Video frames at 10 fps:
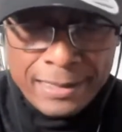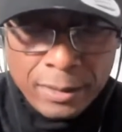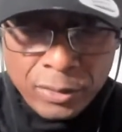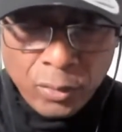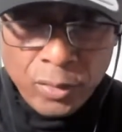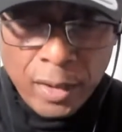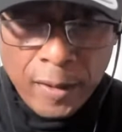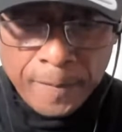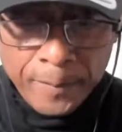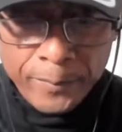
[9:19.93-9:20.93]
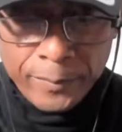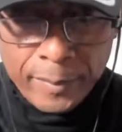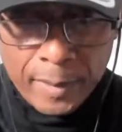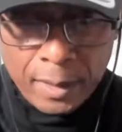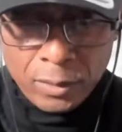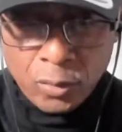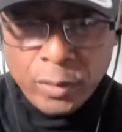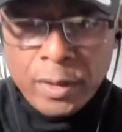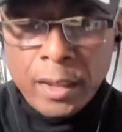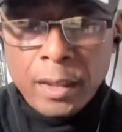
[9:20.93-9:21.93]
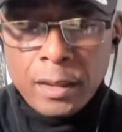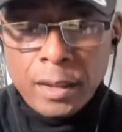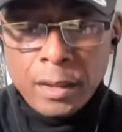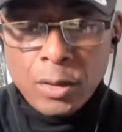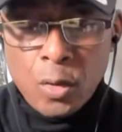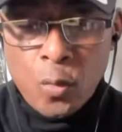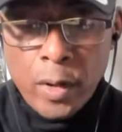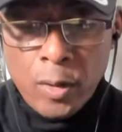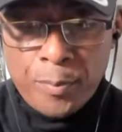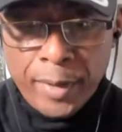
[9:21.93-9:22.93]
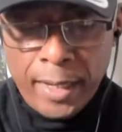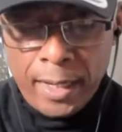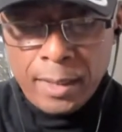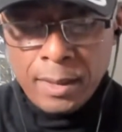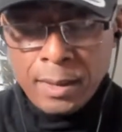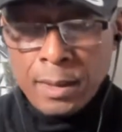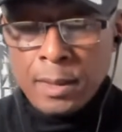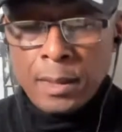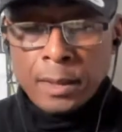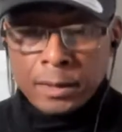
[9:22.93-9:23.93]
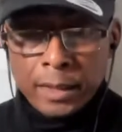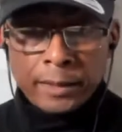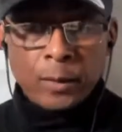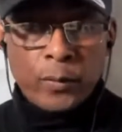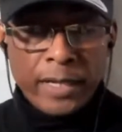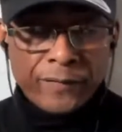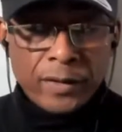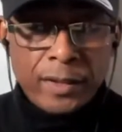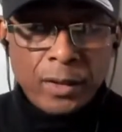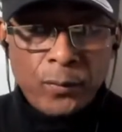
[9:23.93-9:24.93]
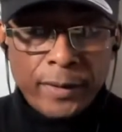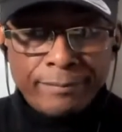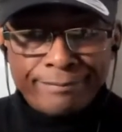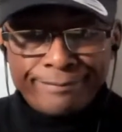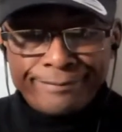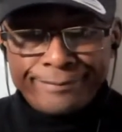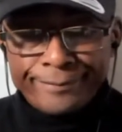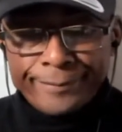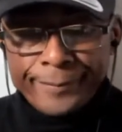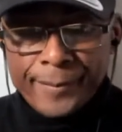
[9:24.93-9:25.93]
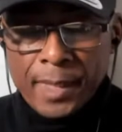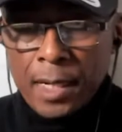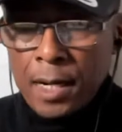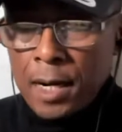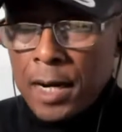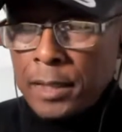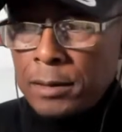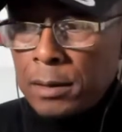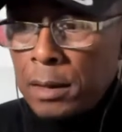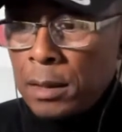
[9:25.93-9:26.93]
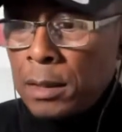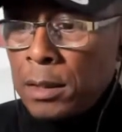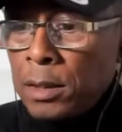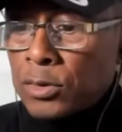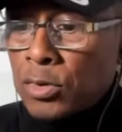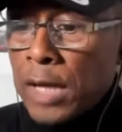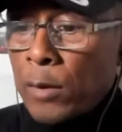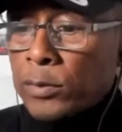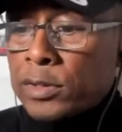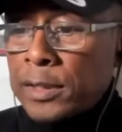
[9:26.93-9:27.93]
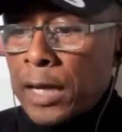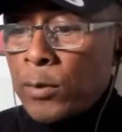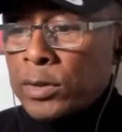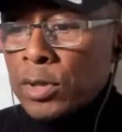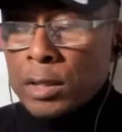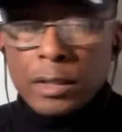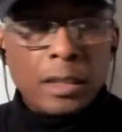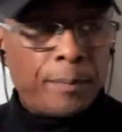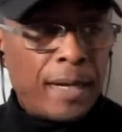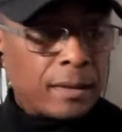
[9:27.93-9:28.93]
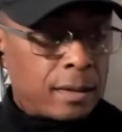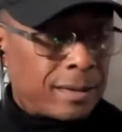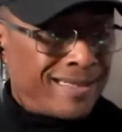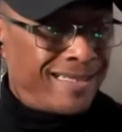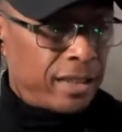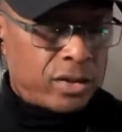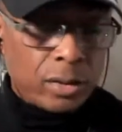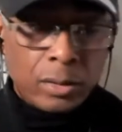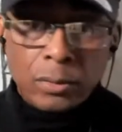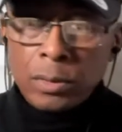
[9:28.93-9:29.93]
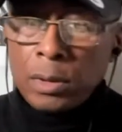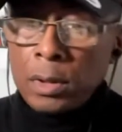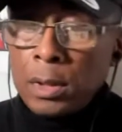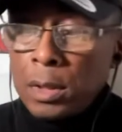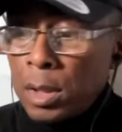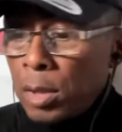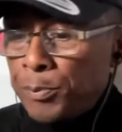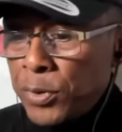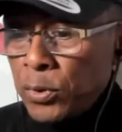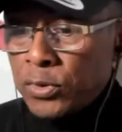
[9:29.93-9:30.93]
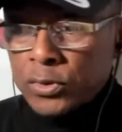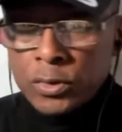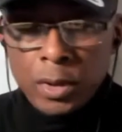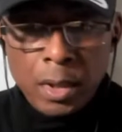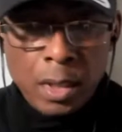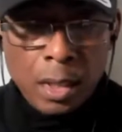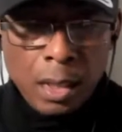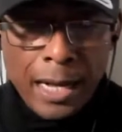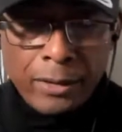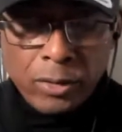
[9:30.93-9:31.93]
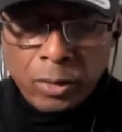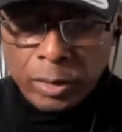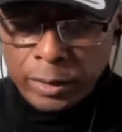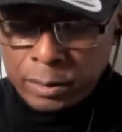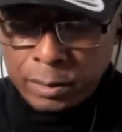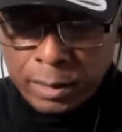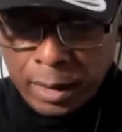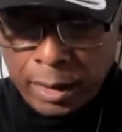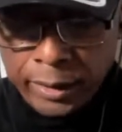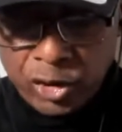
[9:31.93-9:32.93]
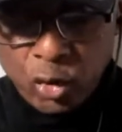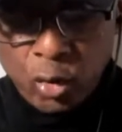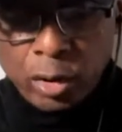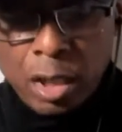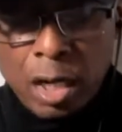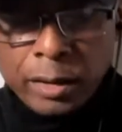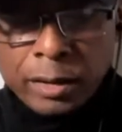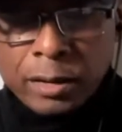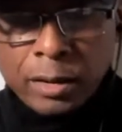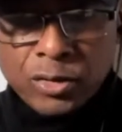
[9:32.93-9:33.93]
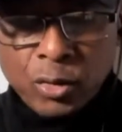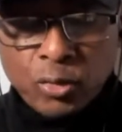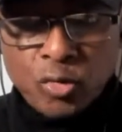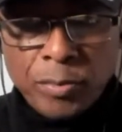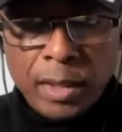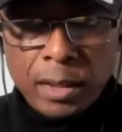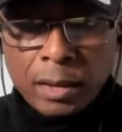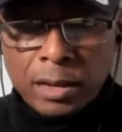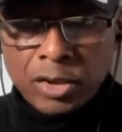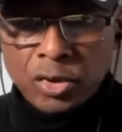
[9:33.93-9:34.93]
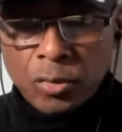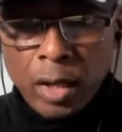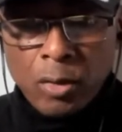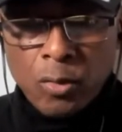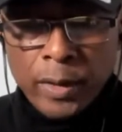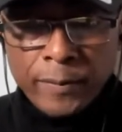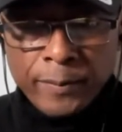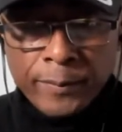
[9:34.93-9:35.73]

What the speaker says: So yeah, so it didn't go well, but hey, it's things that we have to deal with. All right. So tonight we're talking about the digital abuse. I call it, as Sean Carter says, social media digital heroin.